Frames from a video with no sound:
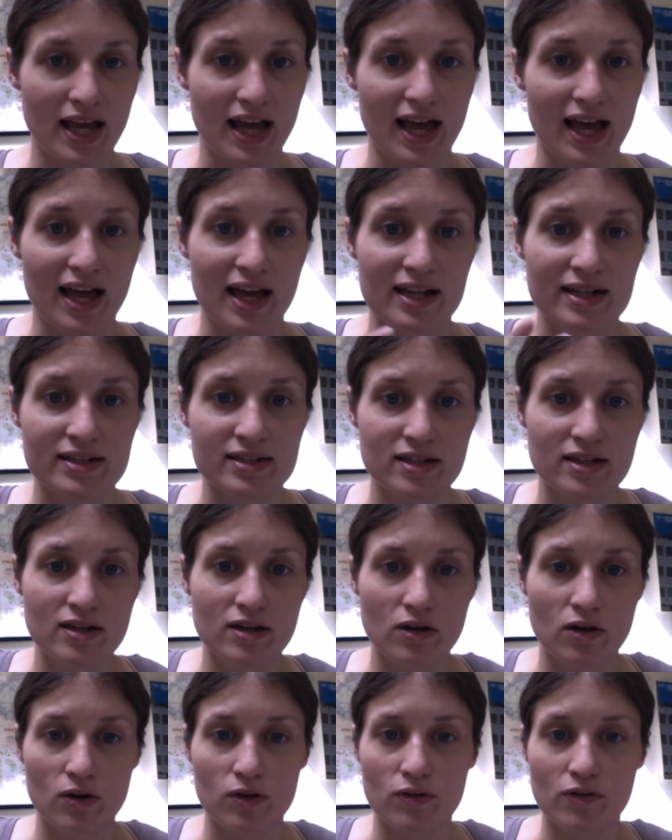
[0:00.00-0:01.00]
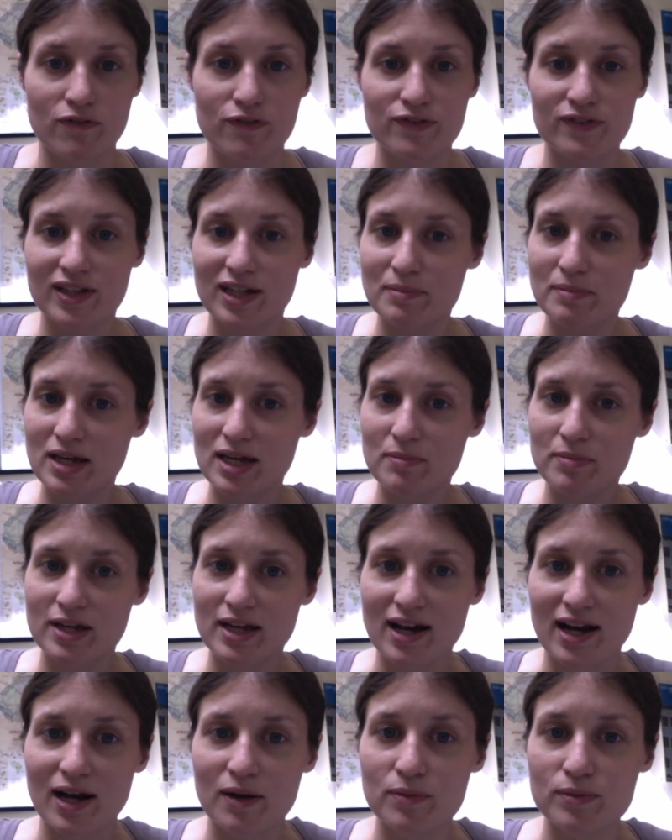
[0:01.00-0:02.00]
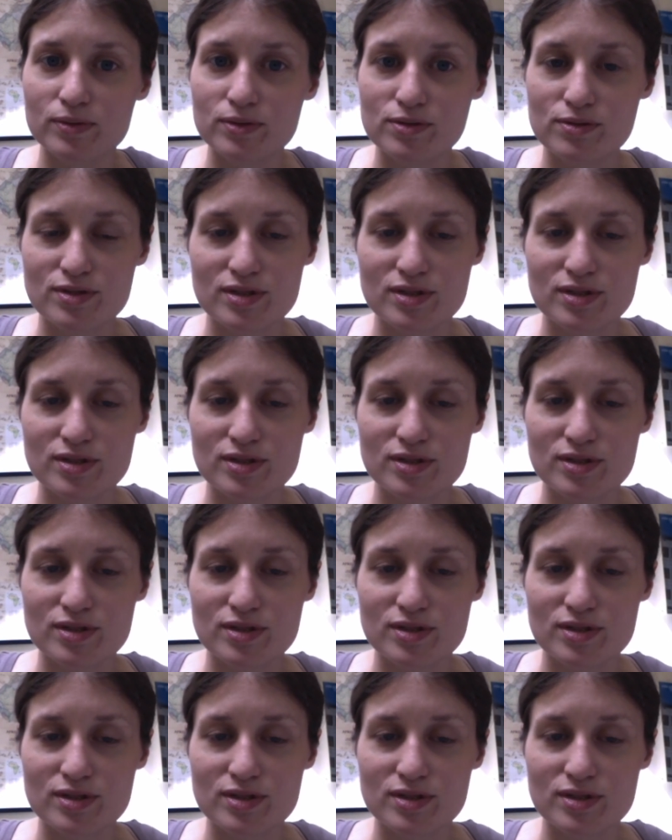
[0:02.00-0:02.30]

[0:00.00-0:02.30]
And hopefully maybe I will do